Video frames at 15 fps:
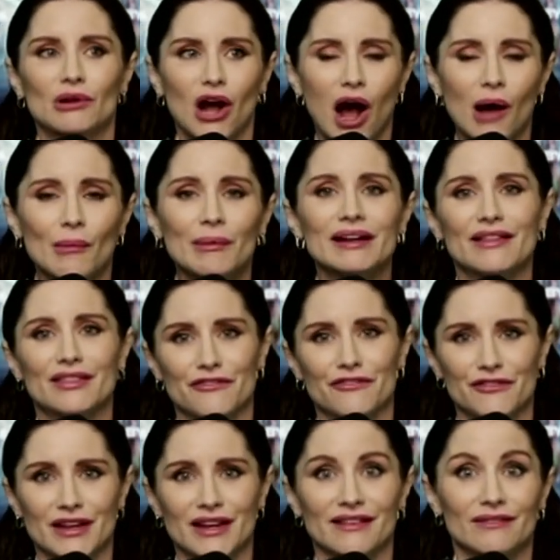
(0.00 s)
Comment in the
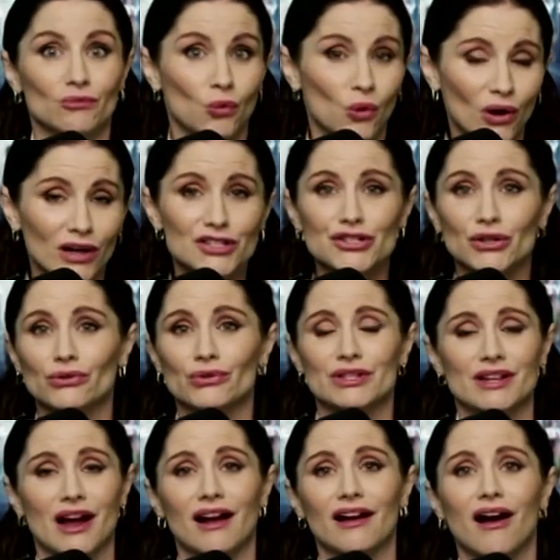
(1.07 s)
feed,
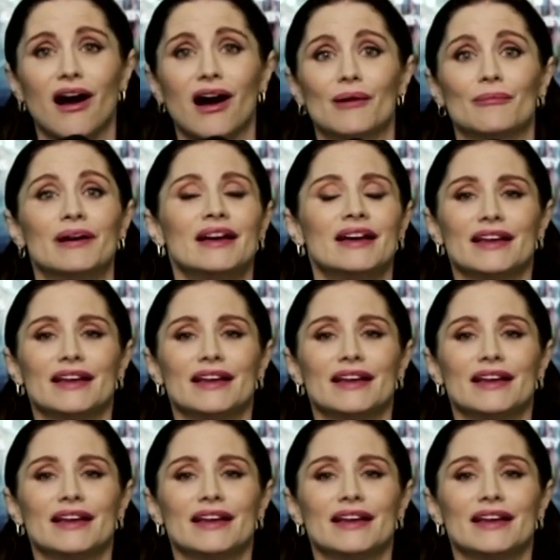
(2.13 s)
waronchildren.com,